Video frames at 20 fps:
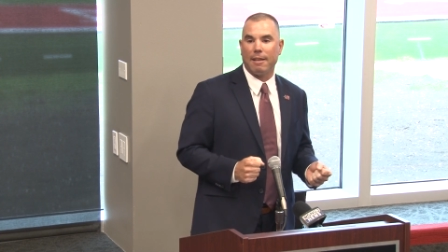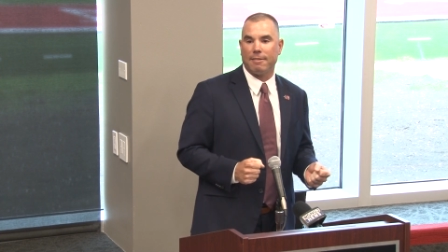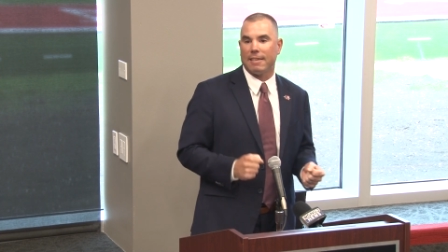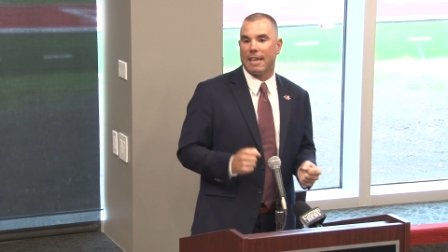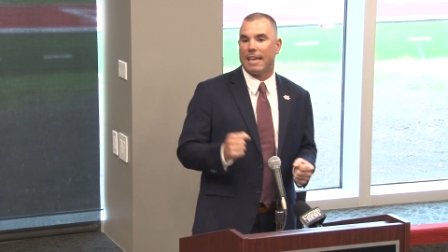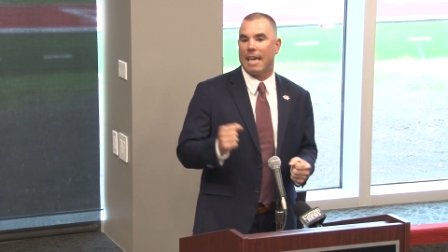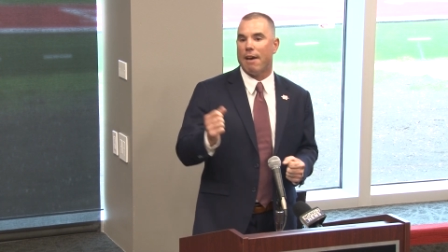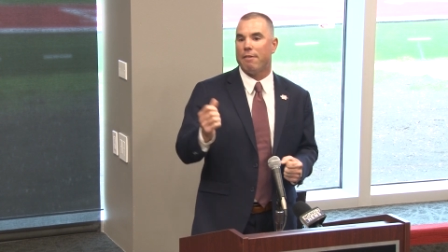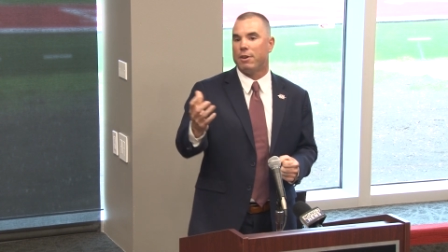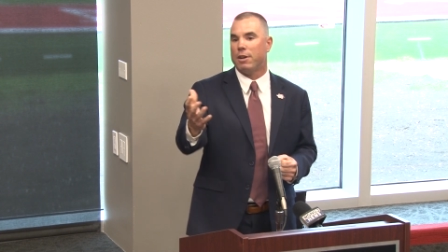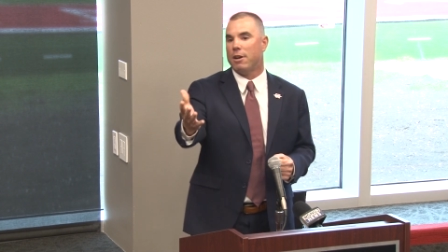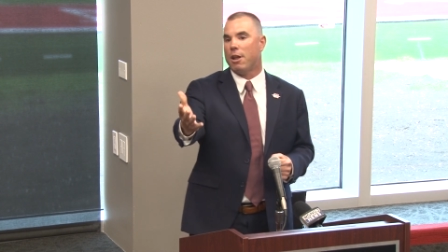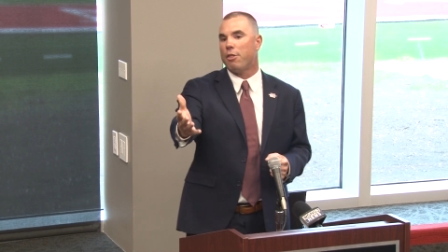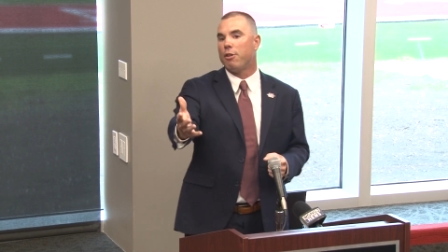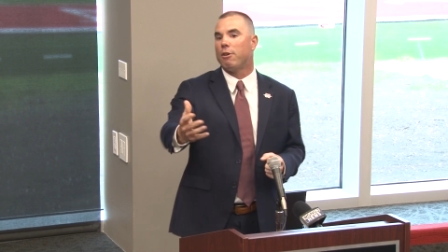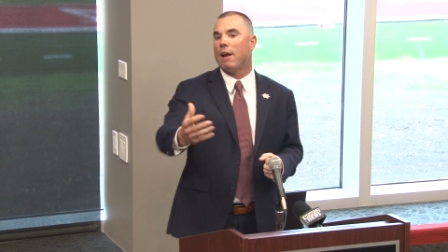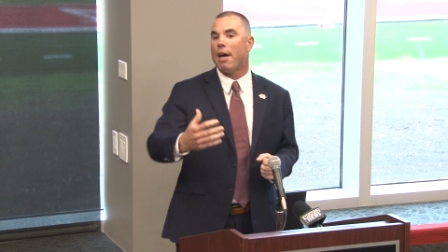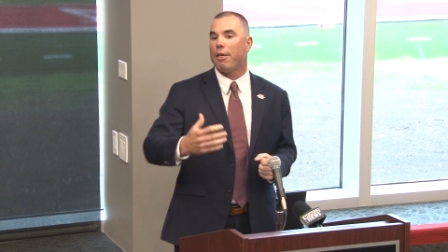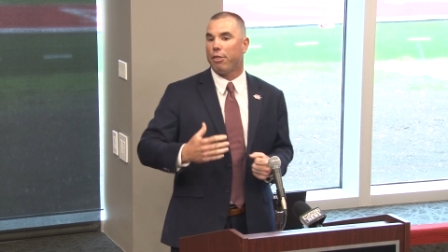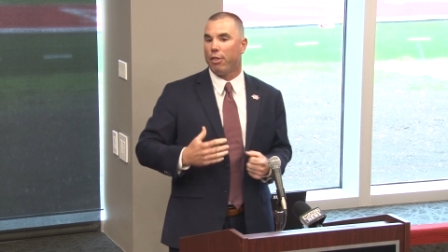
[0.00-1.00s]
it's like having
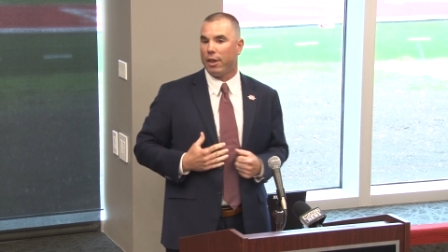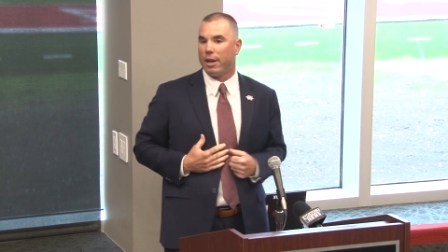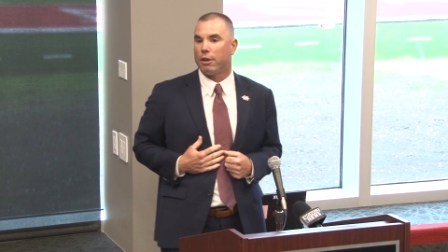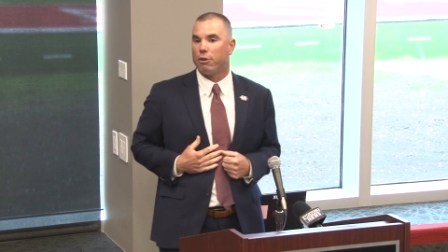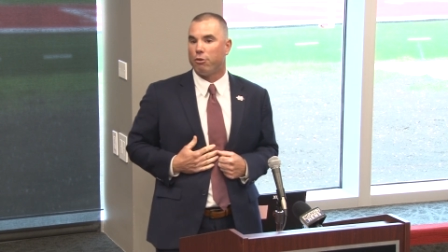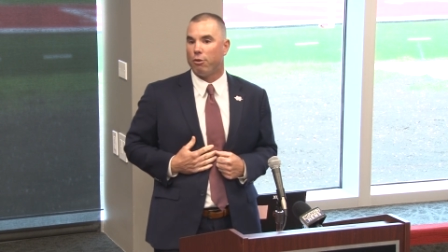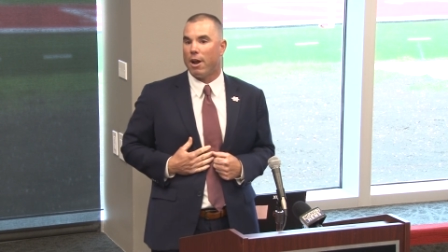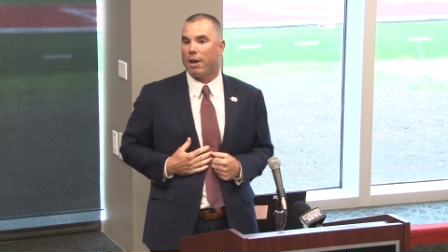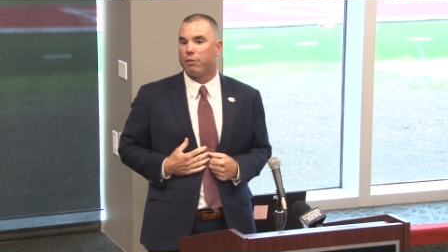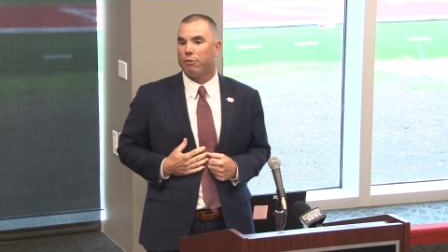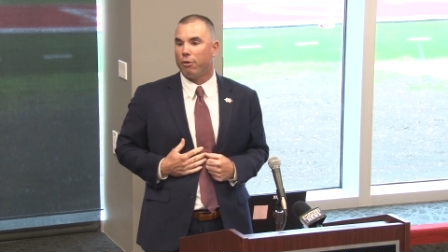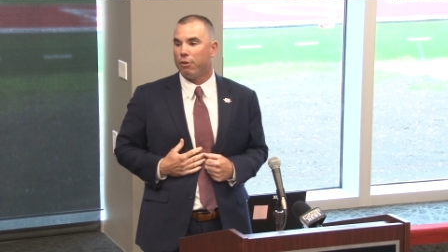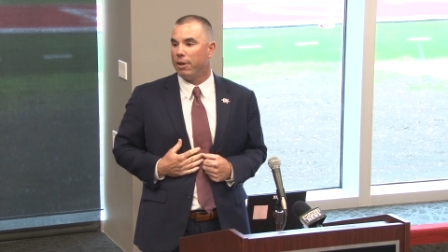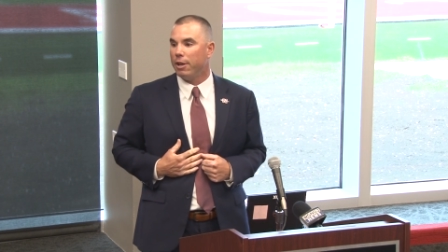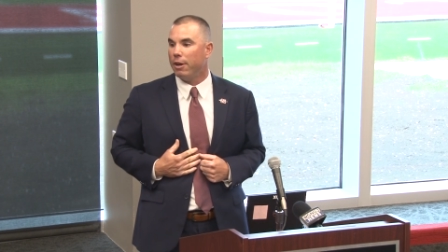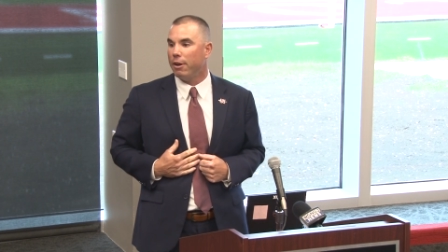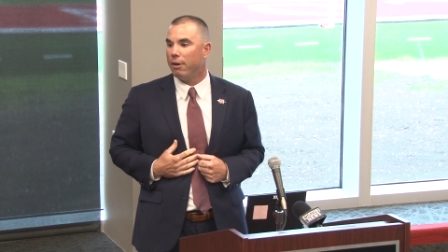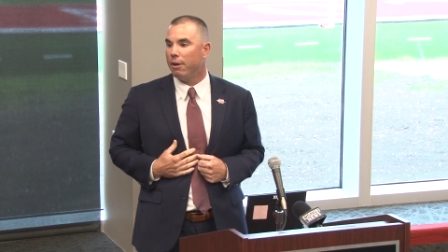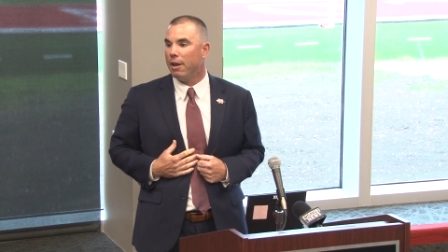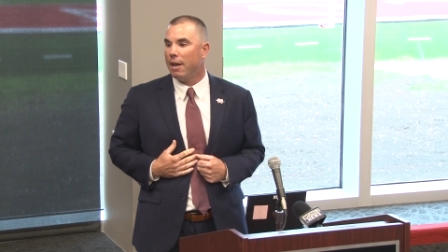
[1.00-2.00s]
another athletic director
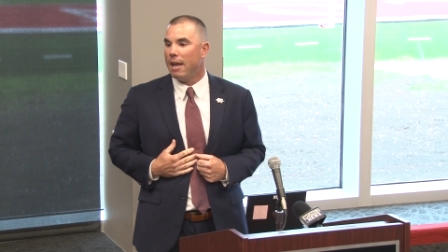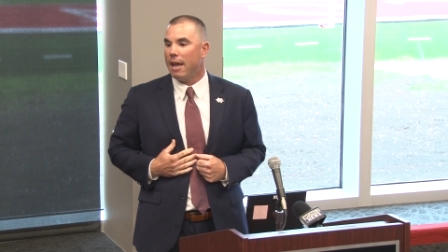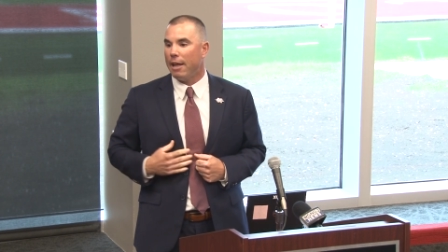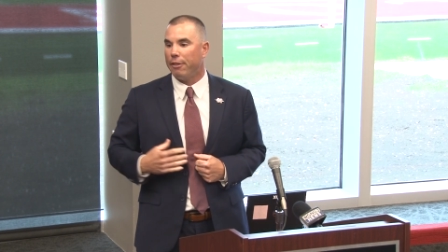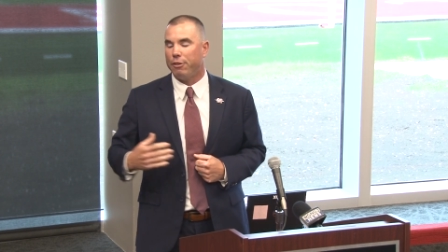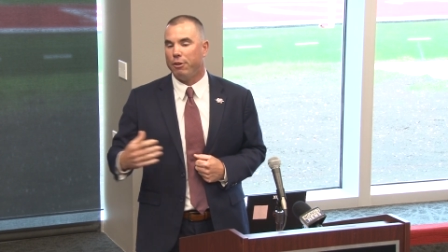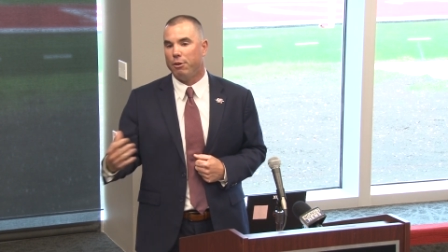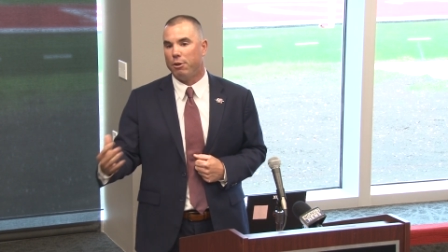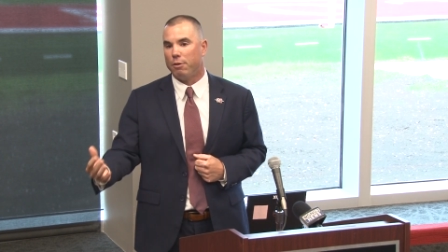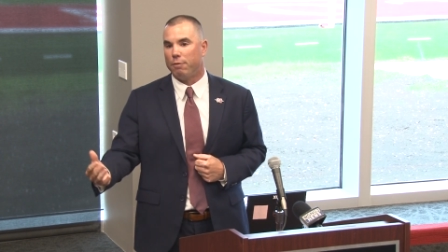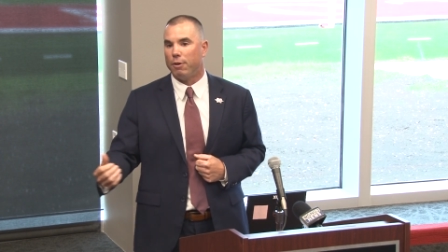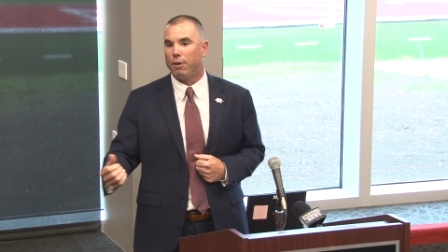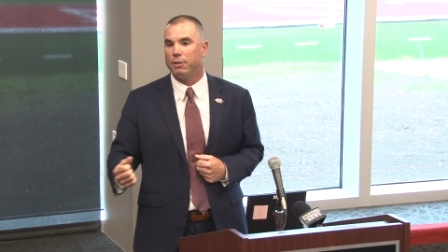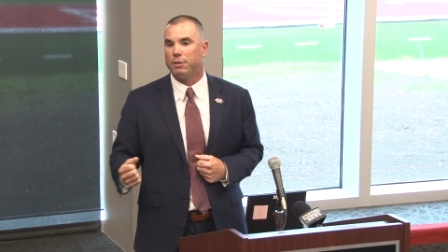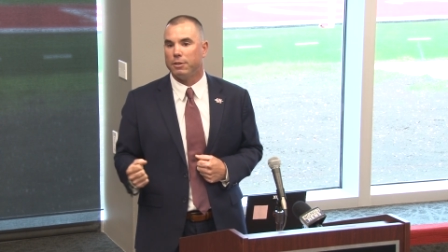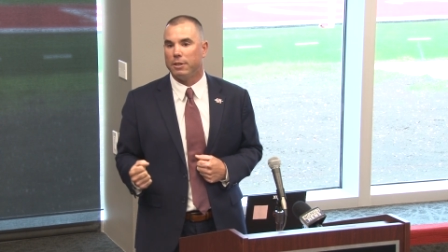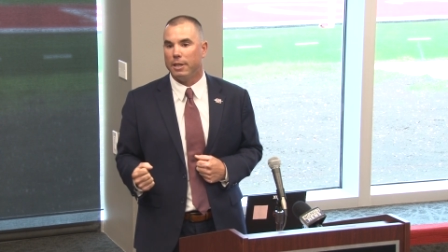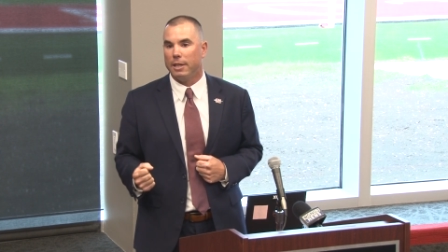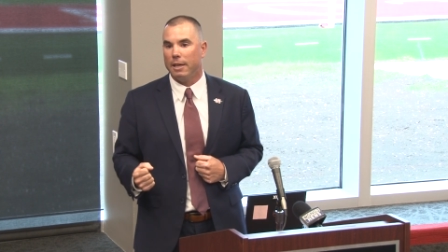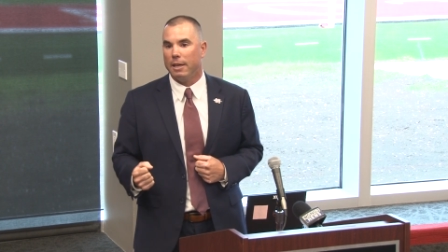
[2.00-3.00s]
here at the
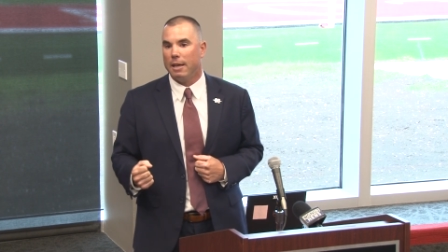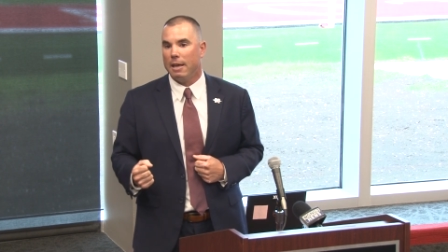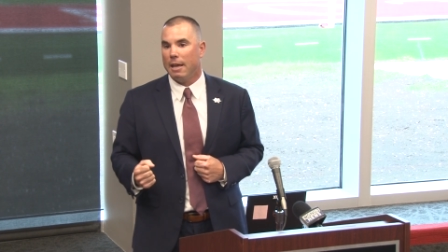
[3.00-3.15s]
university.